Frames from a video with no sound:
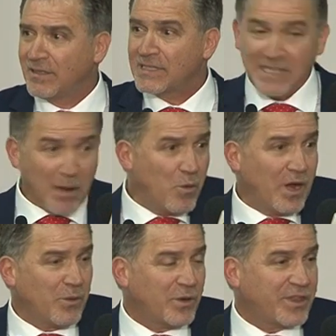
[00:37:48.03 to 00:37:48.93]

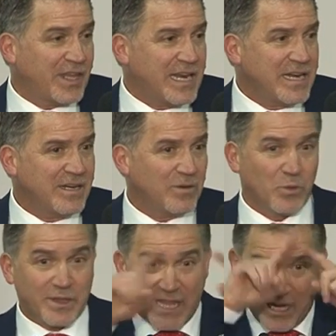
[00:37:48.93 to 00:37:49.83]
somewhere within
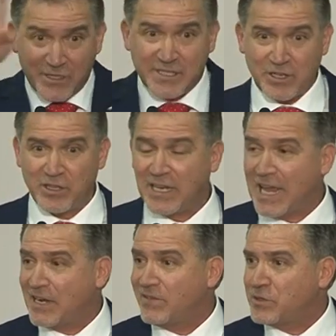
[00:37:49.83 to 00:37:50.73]
what they consider the
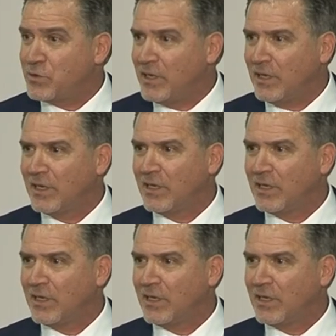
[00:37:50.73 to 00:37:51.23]
land of Israel